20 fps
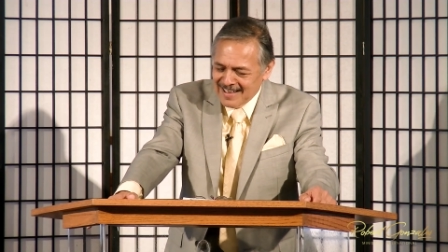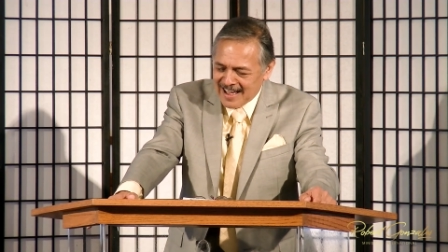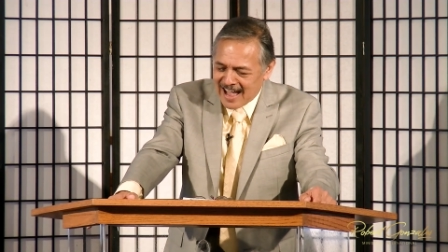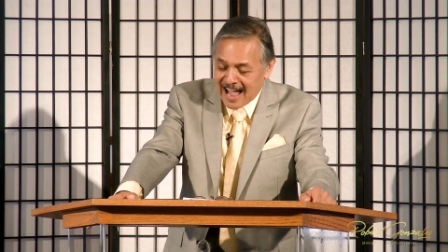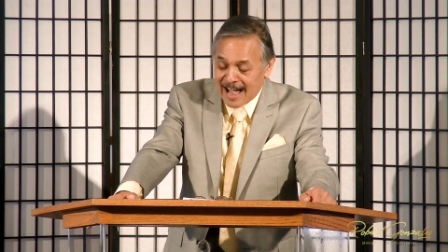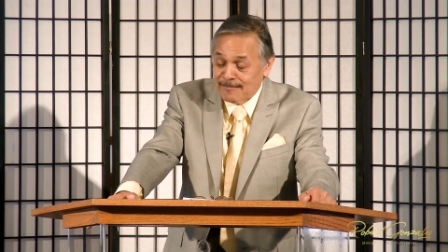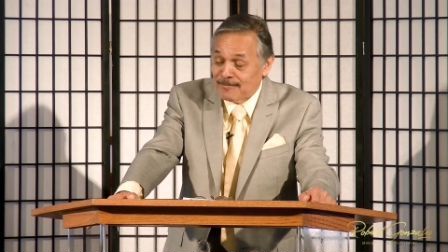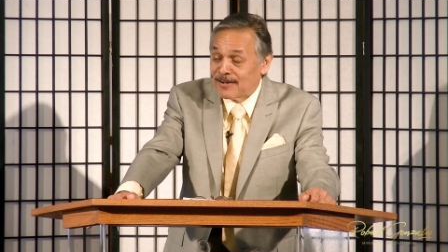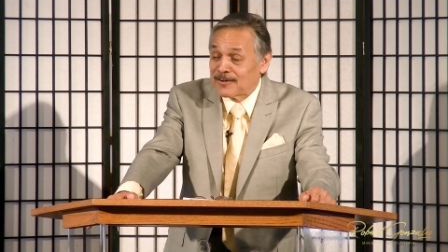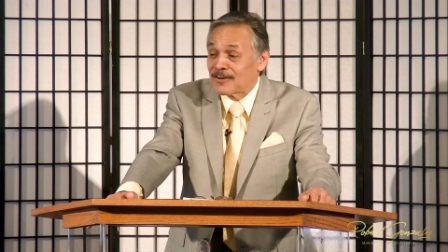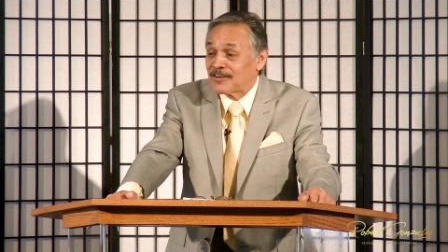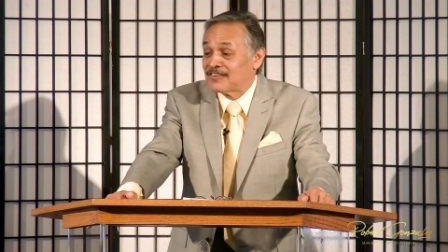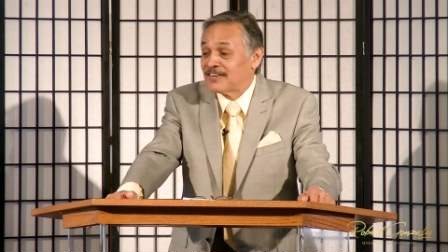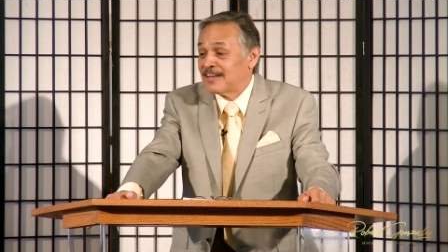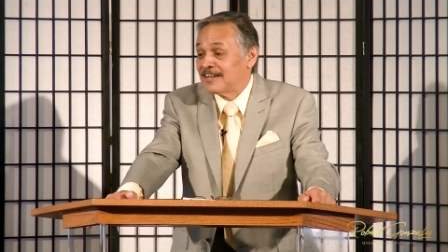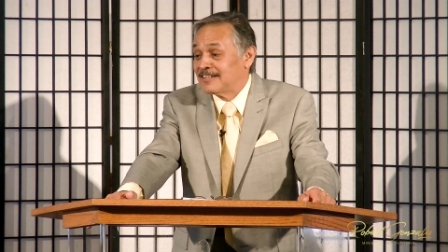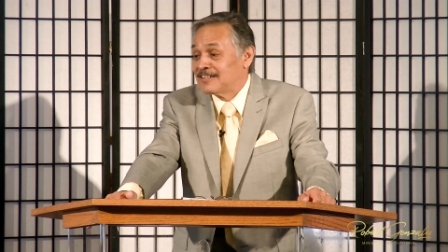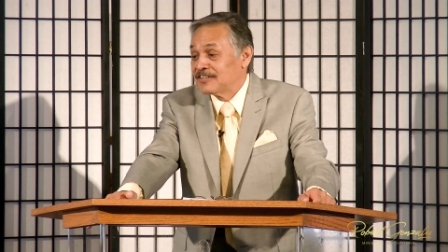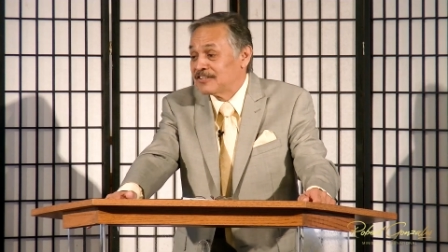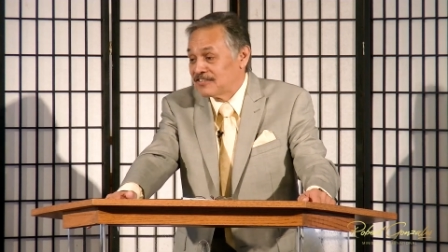I'm not going to say
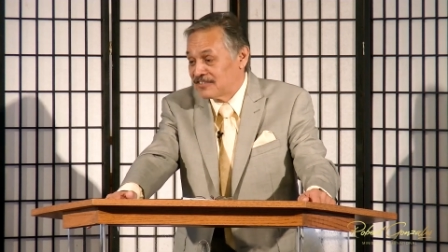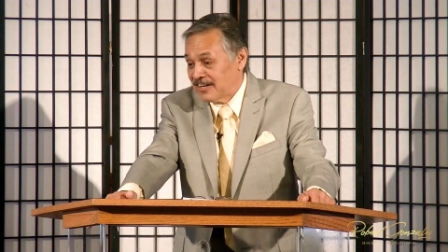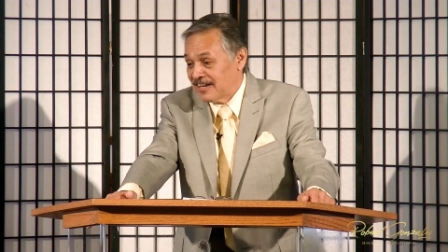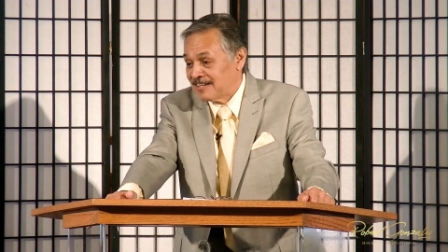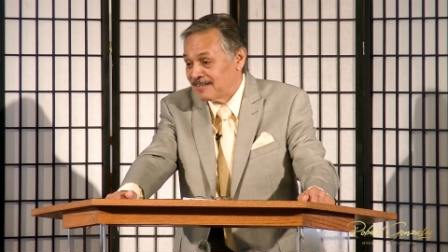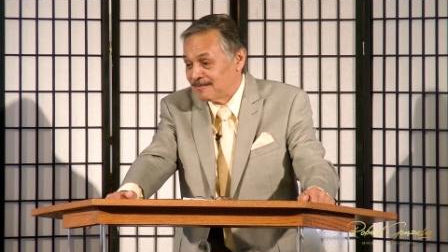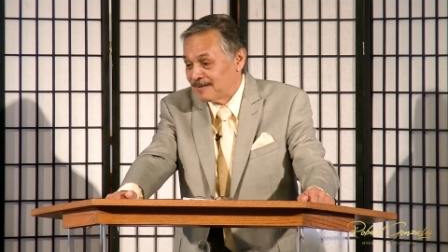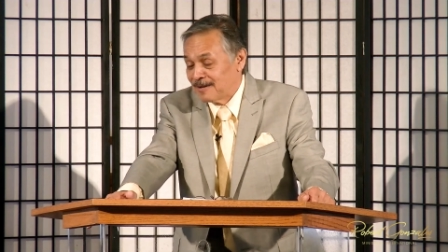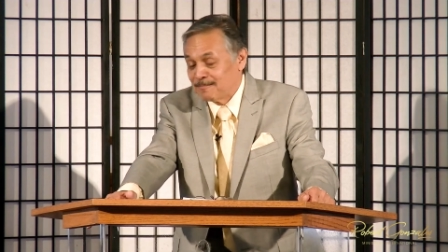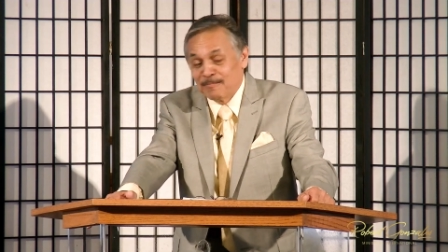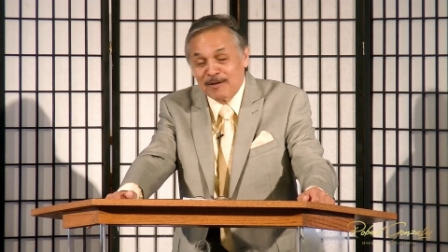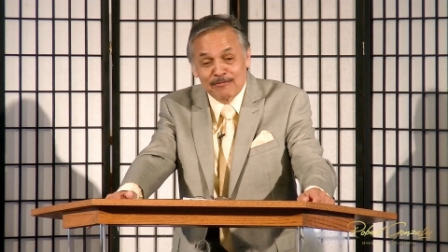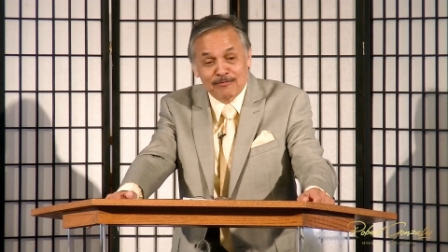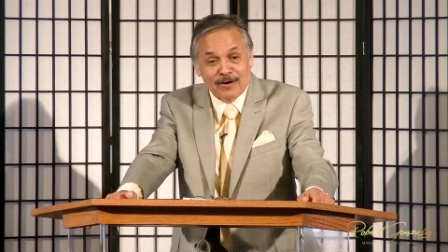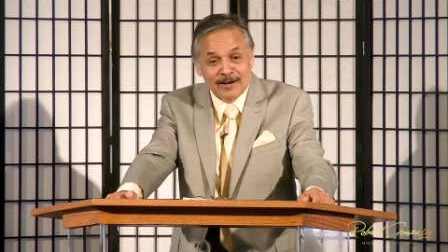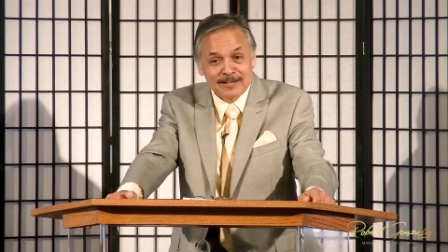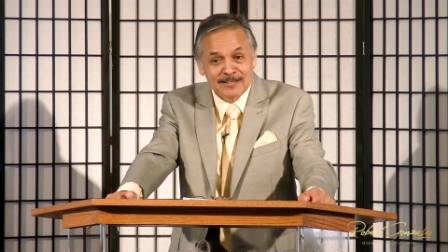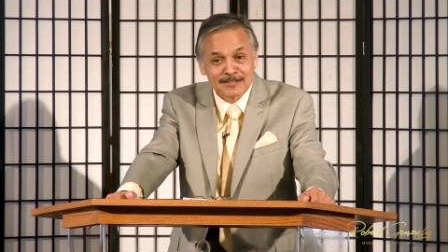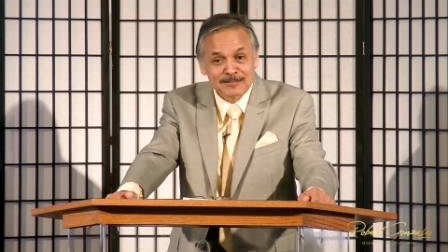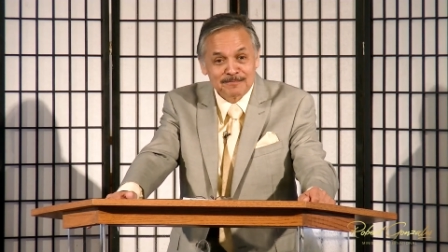it until you say it. Be
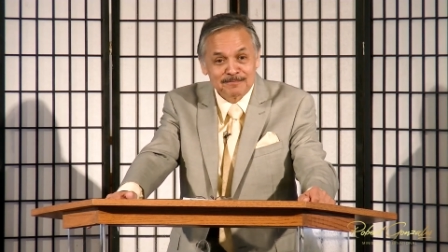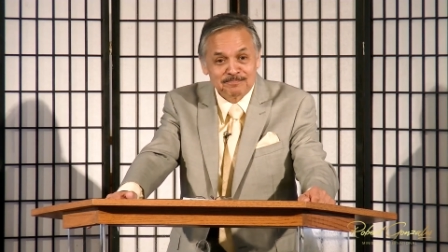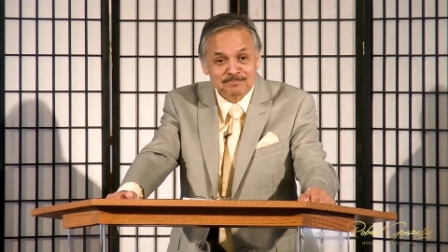frank.